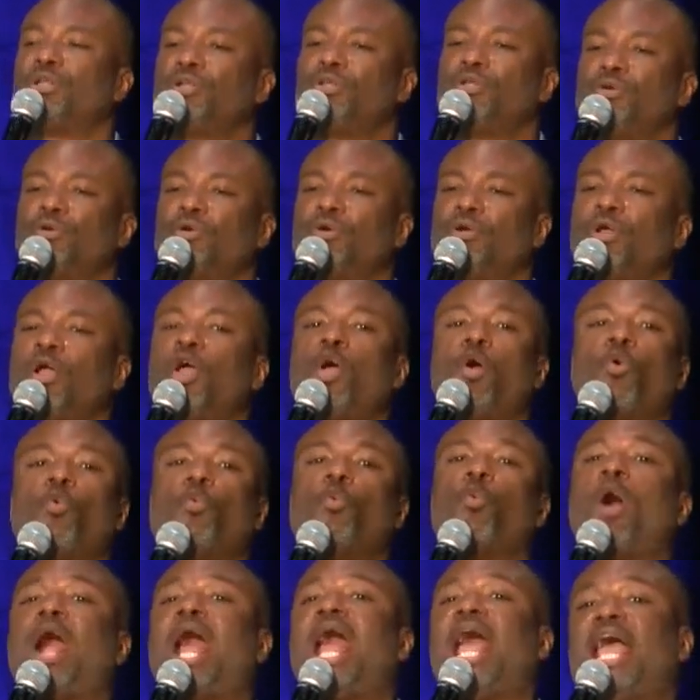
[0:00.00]
to do it,
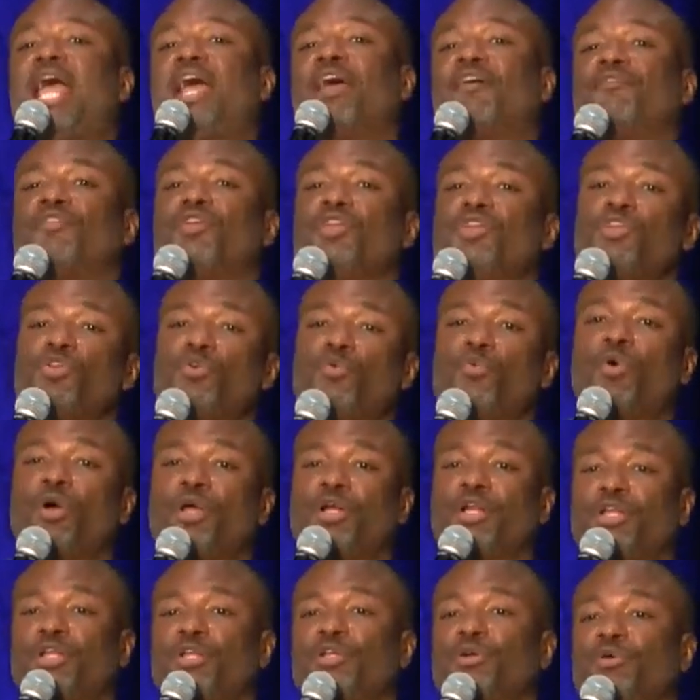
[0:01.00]
whyever you
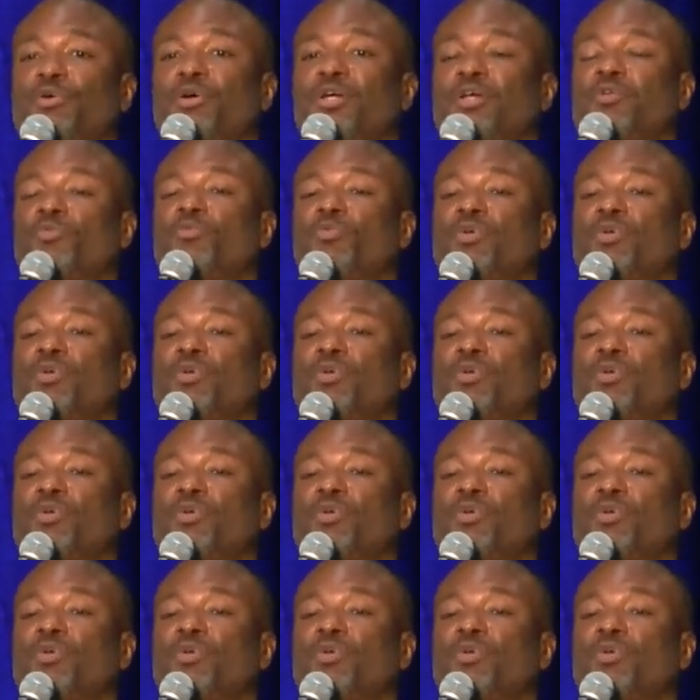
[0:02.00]
want to do it,